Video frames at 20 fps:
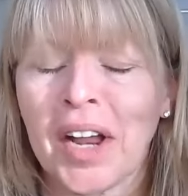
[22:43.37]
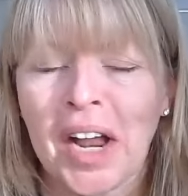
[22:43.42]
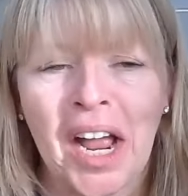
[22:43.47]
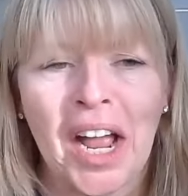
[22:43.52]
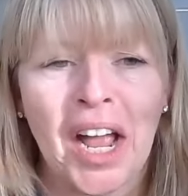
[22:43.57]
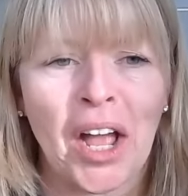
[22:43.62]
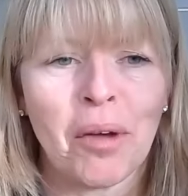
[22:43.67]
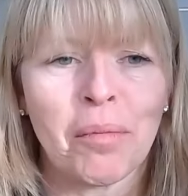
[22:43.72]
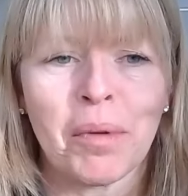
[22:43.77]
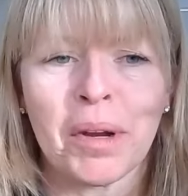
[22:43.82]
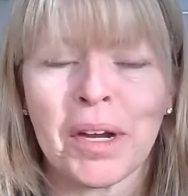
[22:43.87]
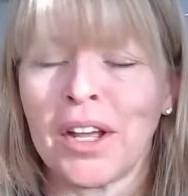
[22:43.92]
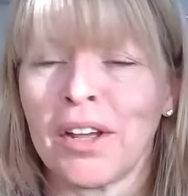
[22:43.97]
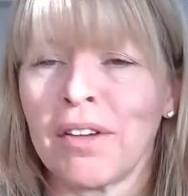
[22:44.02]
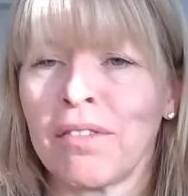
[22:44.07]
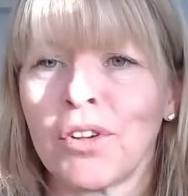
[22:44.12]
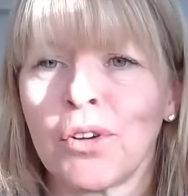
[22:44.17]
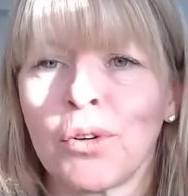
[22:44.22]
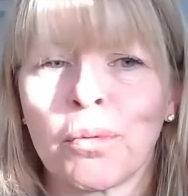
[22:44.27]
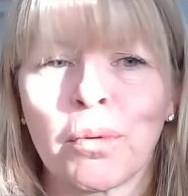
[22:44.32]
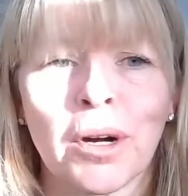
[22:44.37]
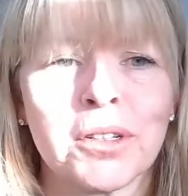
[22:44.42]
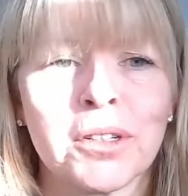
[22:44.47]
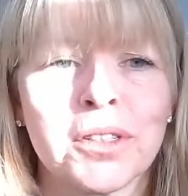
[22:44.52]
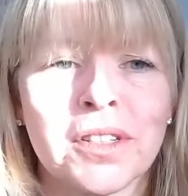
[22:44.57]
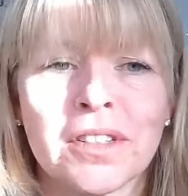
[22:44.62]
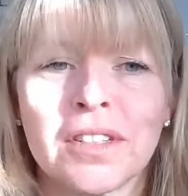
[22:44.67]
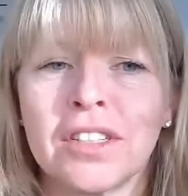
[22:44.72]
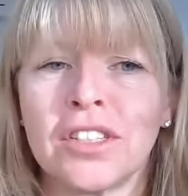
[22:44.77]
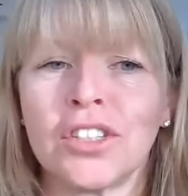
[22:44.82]
how many of your
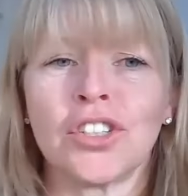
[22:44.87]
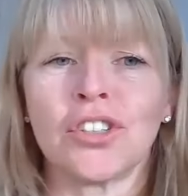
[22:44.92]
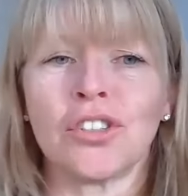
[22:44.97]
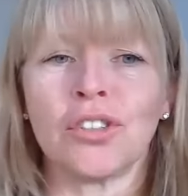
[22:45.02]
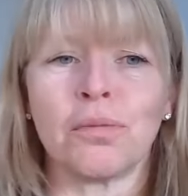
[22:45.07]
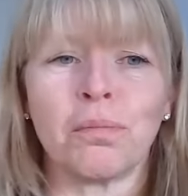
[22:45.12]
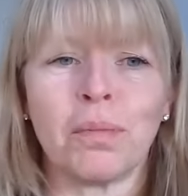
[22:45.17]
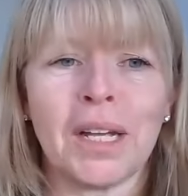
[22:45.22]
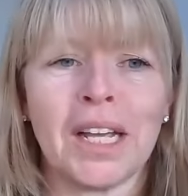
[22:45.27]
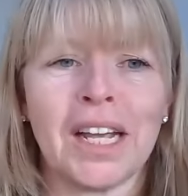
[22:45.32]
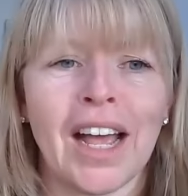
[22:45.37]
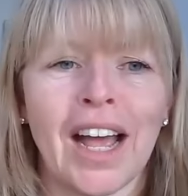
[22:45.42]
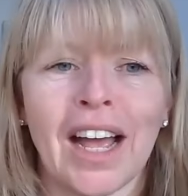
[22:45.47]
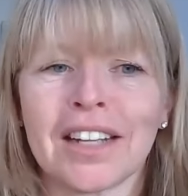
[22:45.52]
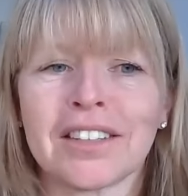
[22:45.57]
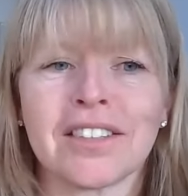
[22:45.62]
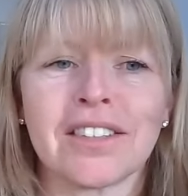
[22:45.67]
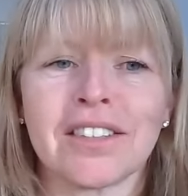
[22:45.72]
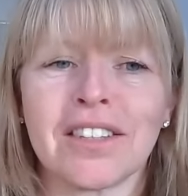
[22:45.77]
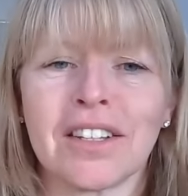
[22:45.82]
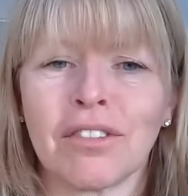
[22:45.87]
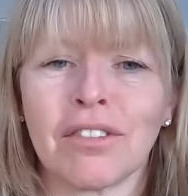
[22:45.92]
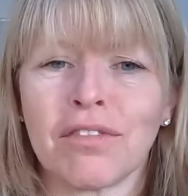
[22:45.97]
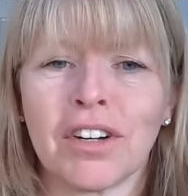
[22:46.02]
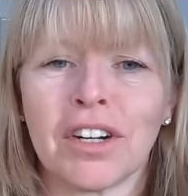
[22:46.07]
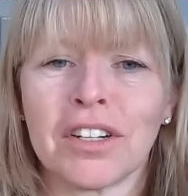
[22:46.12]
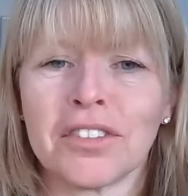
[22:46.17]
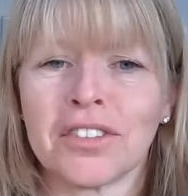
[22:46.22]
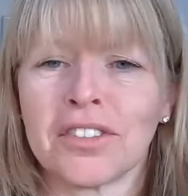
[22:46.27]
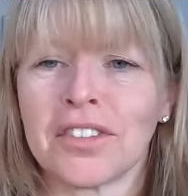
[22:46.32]
processes should be accessing
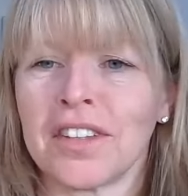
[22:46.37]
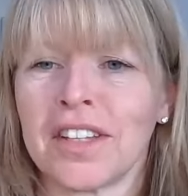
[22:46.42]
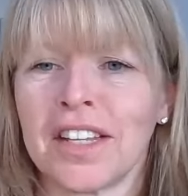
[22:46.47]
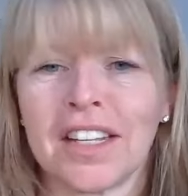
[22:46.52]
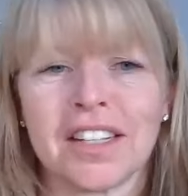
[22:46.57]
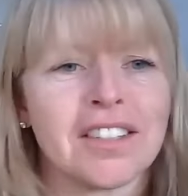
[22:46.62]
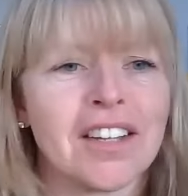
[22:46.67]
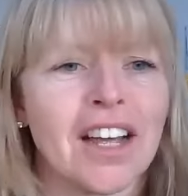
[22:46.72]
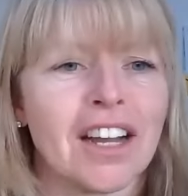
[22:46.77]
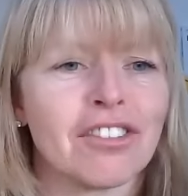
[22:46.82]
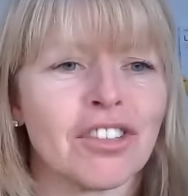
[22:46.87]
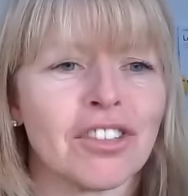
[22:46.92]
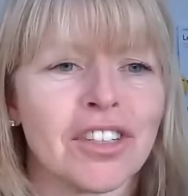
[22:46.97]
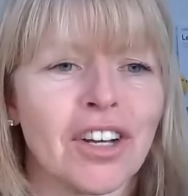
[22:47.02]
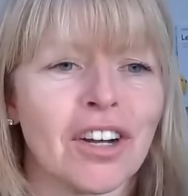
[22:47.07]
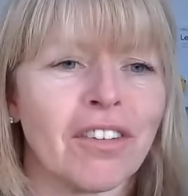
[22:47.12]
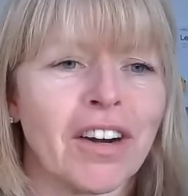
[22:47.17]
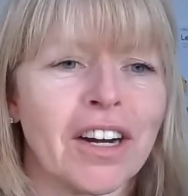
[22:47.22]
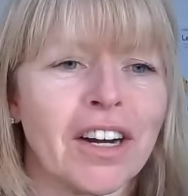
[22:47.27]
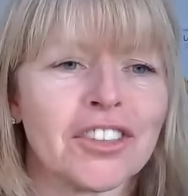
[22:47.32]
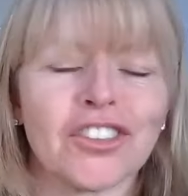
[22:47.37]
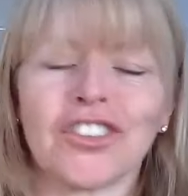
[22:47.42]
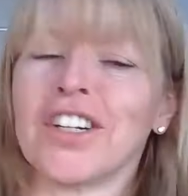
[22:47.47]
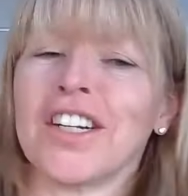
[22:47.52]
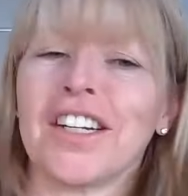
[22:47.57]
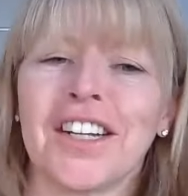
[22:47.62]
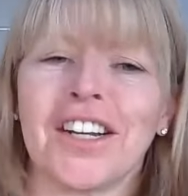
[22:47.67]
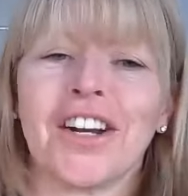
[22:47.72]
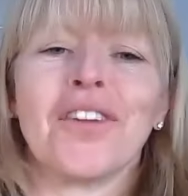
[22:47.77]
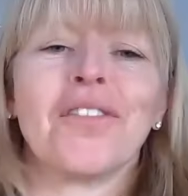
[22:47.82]
files in the etc
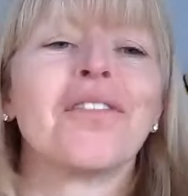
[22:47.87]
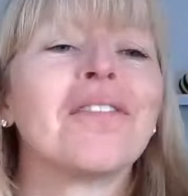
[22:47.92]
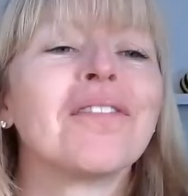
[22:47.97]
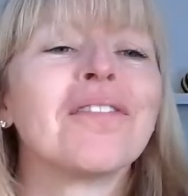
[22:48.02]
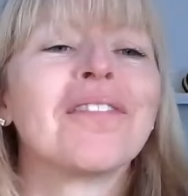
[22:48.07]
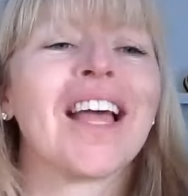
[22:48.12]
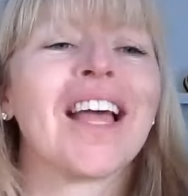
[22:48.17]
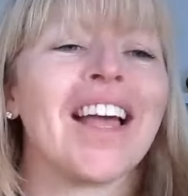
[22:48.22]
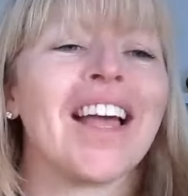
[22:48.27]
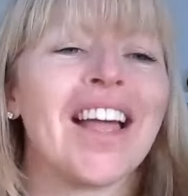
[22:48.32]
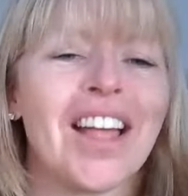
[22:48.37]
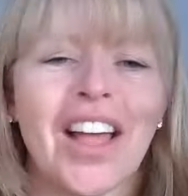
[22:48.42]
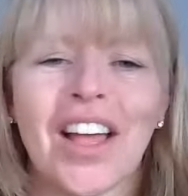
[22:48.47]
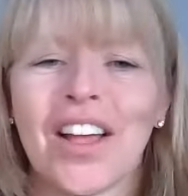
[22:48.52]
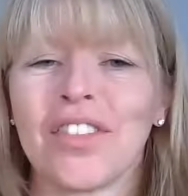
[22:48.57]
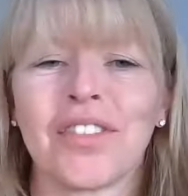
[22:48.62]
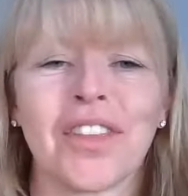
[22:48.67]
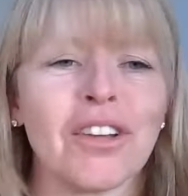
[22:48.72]
directory you know eh,